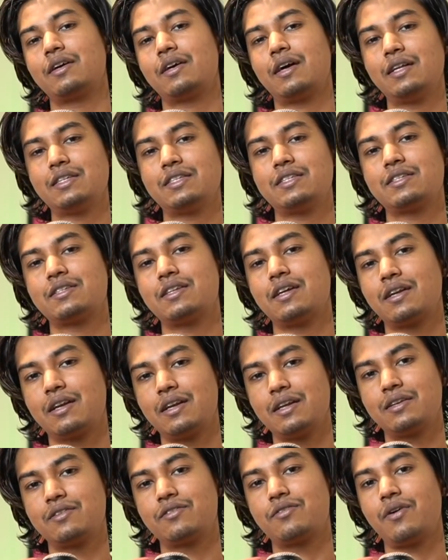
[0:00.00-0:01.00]

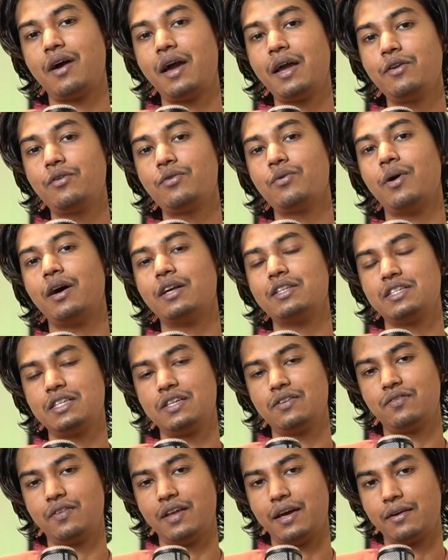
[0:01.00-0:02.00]
consistently trying to
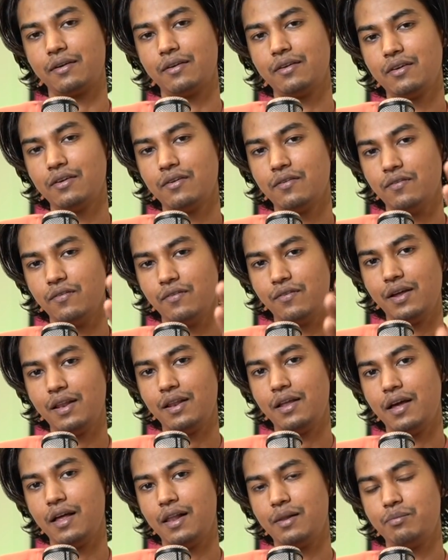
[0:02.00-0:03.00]
achieve that will
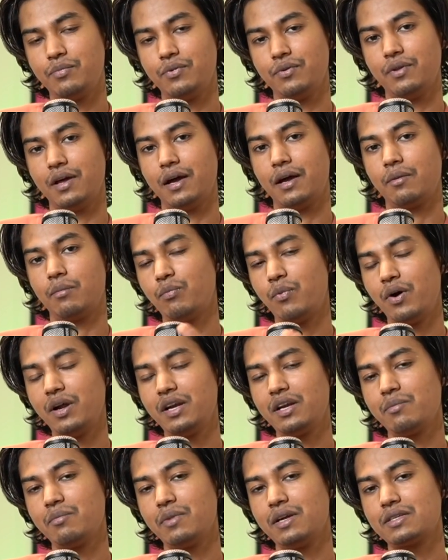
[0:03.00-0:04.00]
help you that.
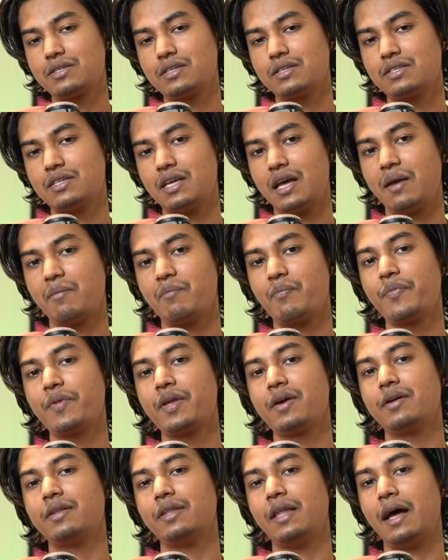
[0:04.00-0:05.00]
Point remains the same,
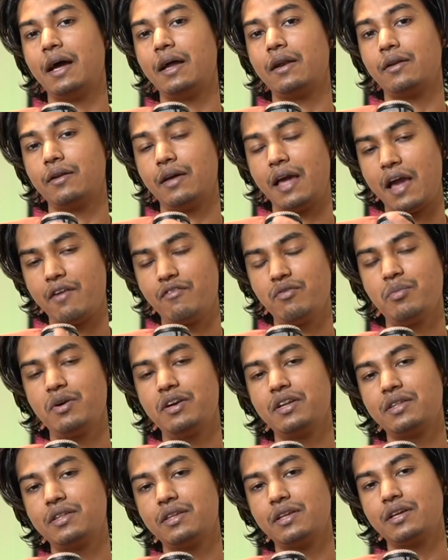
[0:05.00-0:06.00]
that
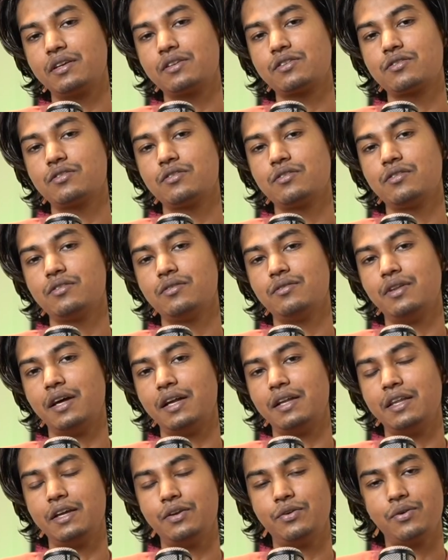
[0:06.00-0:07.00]
everybody thinks
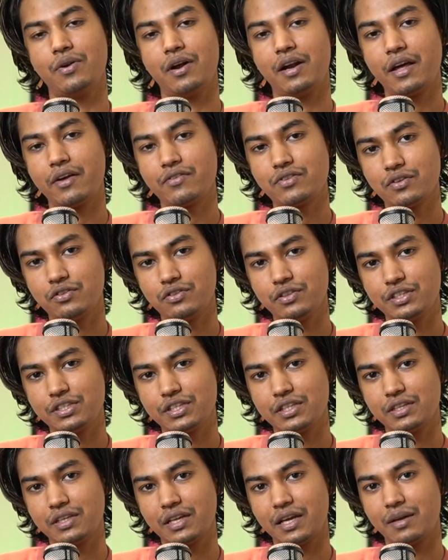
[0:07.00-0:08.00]
that they do not have
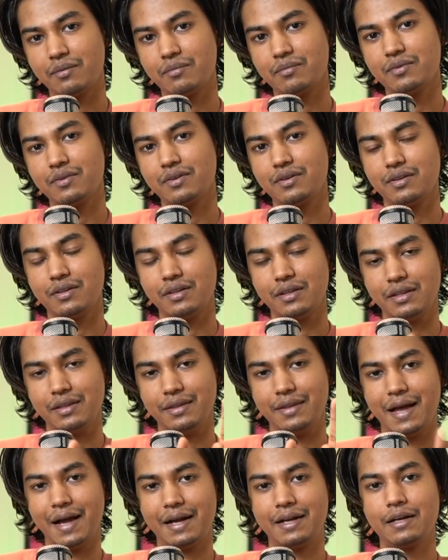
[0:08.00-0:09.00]
sufficient time.
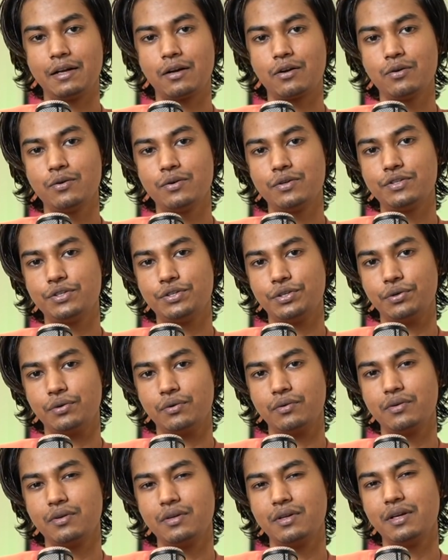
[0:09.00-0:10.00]
That includes
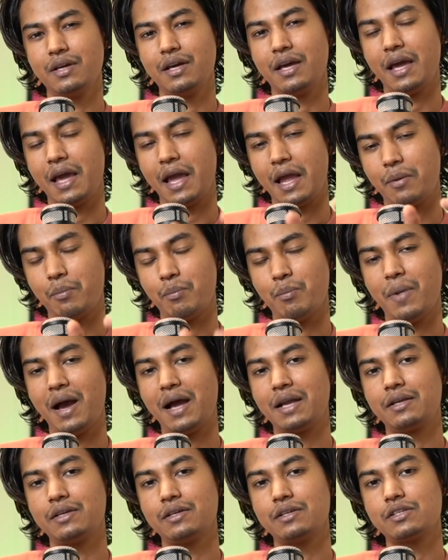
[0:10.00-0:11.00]
you. It
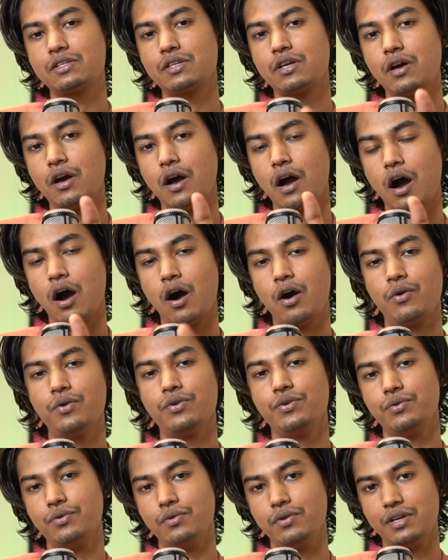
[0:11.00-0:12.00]
matters how
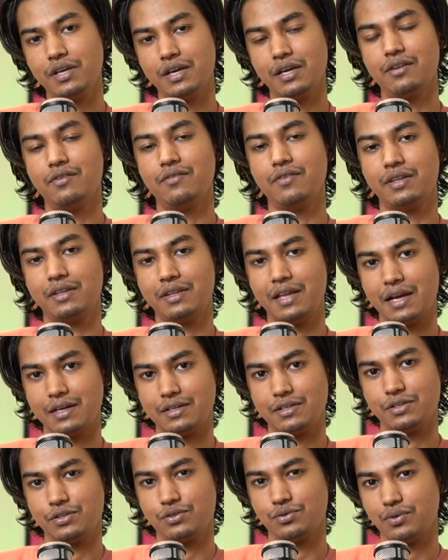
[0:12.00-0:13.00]
you deal with that
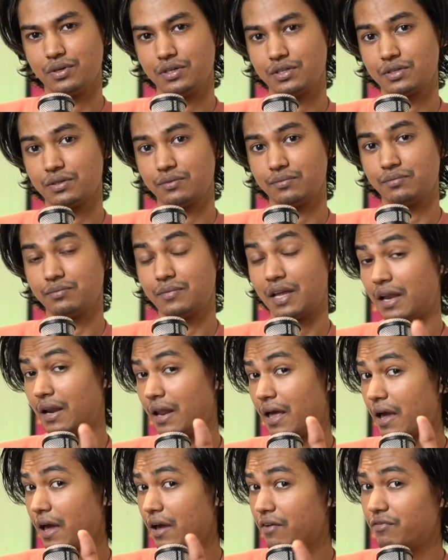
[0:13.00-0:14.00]
situation. And
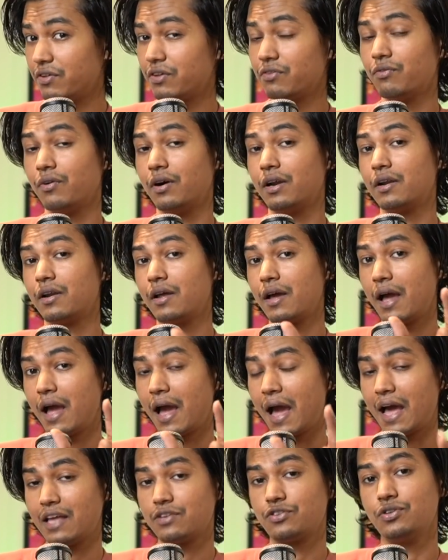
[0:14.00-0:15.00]
everyone
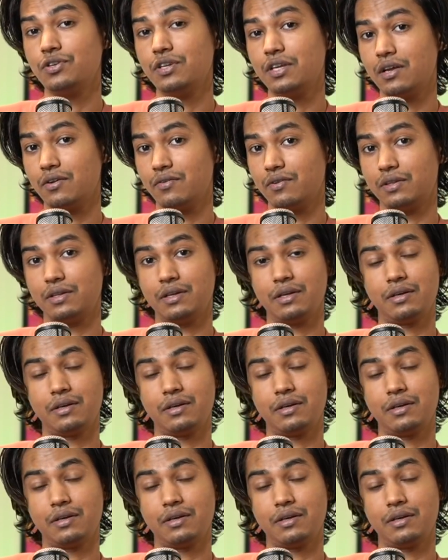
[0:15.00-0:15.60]
has to deal with